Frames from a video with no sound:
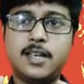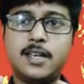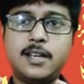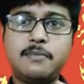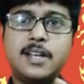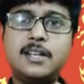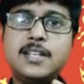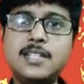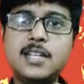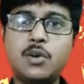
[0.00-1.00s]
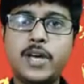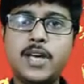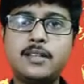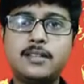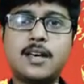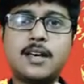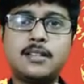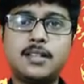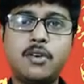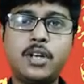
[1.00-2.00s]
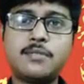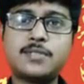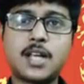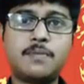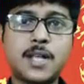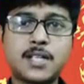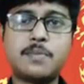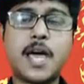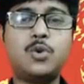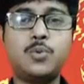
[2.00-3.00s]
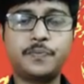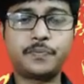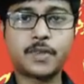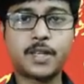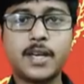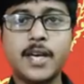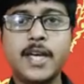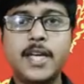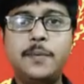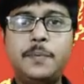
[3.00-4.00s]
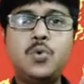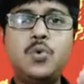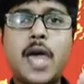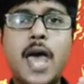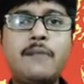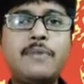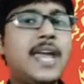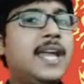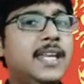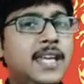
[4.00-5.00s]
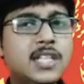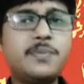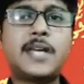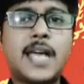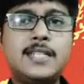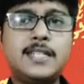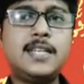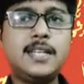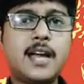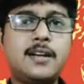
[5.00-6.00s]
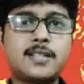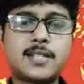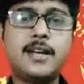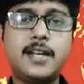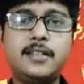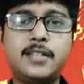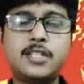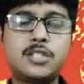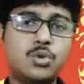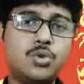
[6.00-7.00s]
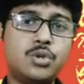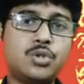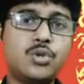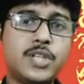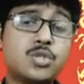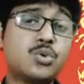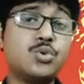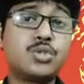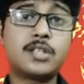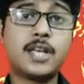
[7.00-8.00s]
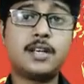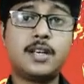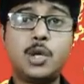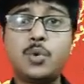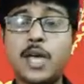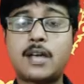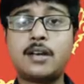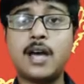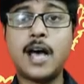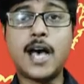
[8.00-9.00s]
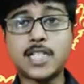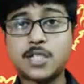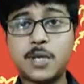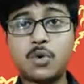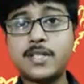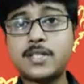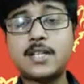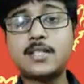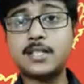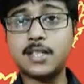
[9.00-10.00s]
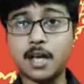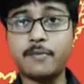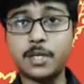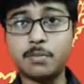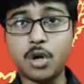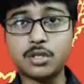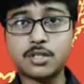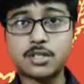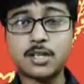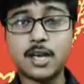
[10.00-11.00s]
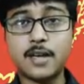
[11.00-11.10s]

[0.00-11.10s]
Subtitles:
in a very little way the theory of surplus value. If you have any difficulty in understanding these two issues, then you can ask me questions in the comment box.